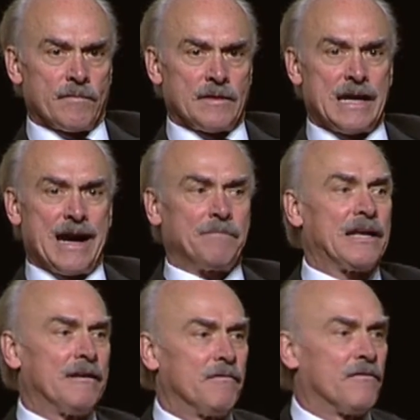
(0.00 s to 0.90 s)
Now, I'm not
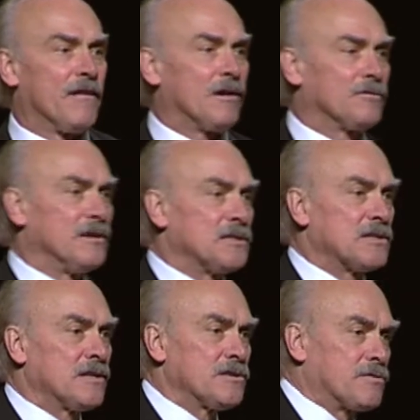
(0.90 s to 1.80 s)
even involved in this
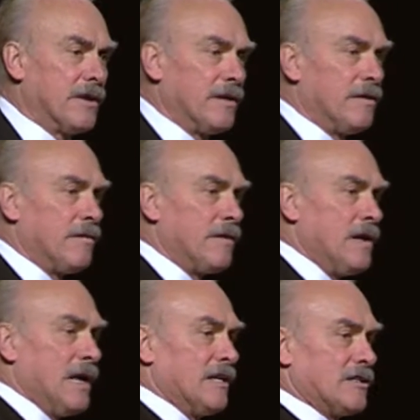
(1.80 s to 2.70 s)
industry.
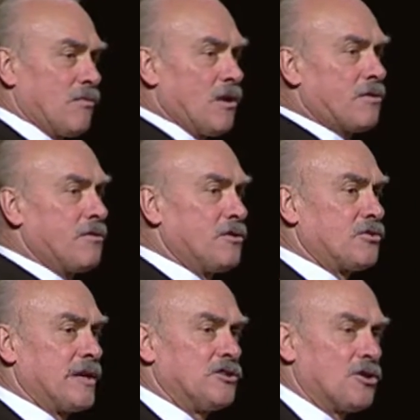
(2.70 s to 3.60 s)
As I walk through the
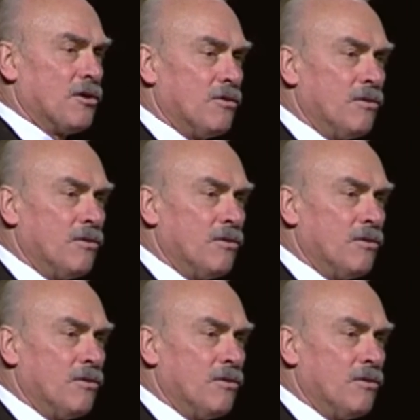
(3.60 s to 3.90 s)
trade show,